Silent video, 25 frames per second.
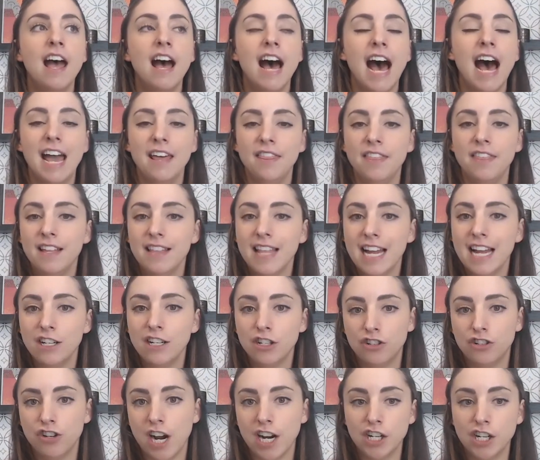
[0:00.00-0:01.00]
I think that
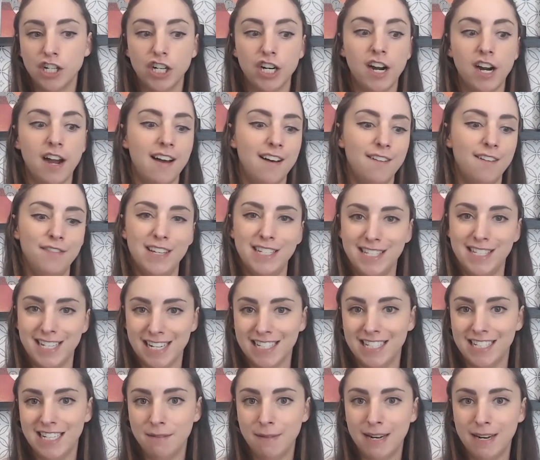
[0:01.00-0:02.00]
structure of the
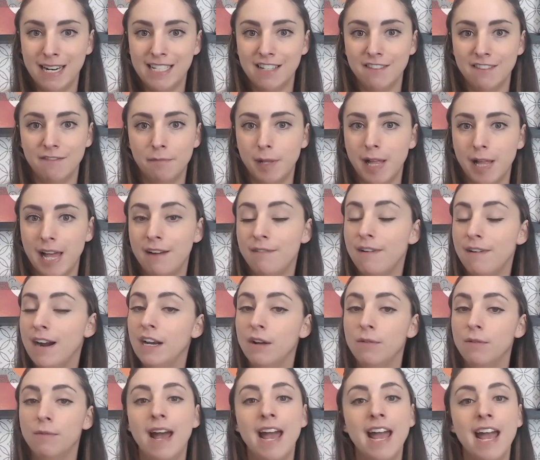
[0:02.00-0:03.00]
60 minutes of play right
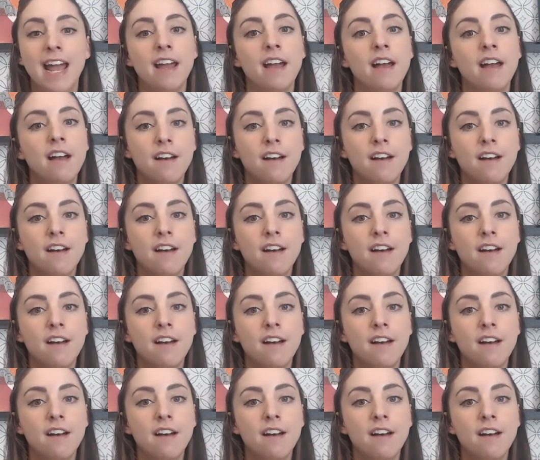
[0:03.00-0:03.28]
away,